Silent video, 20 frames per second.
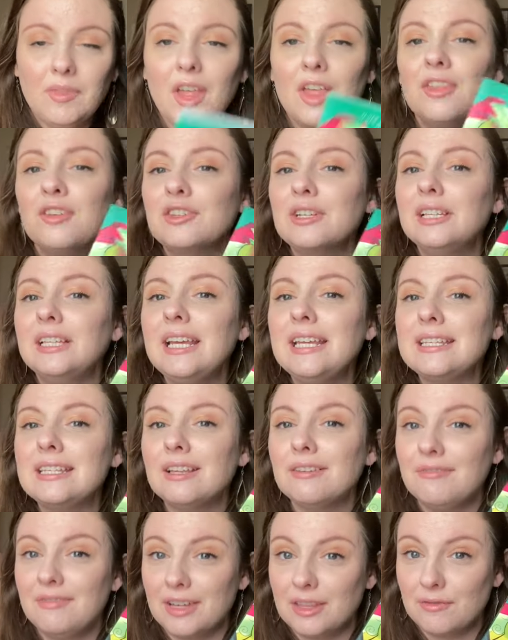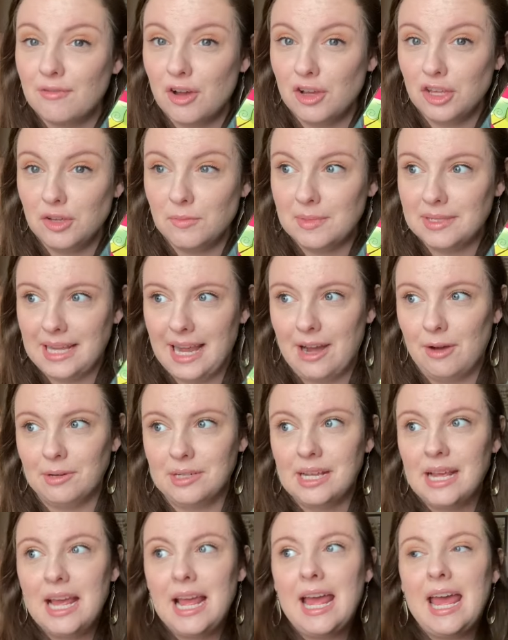There's at least the fifth volume is
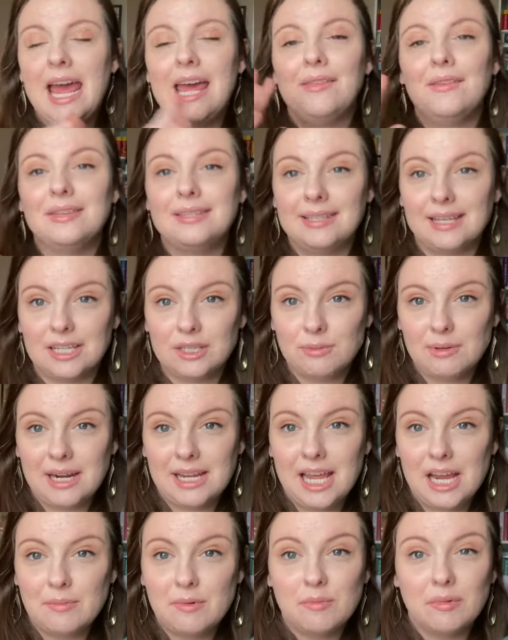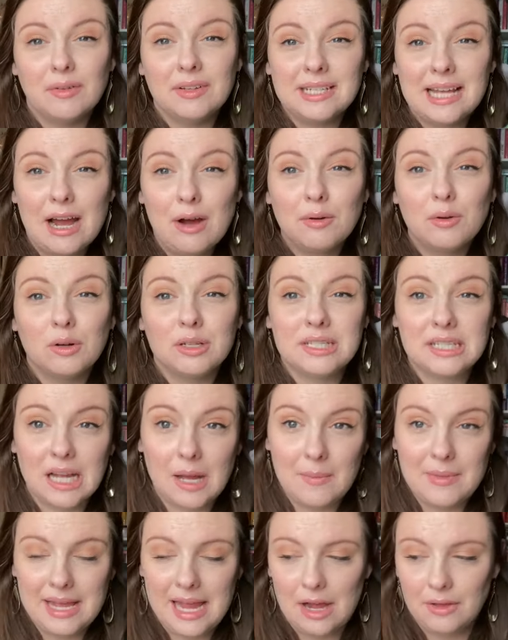out, and the sixth one, I can't remember if it's out or it's
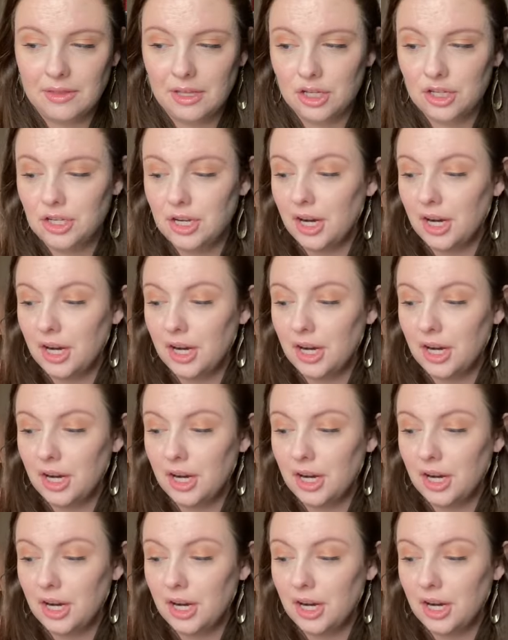coming out this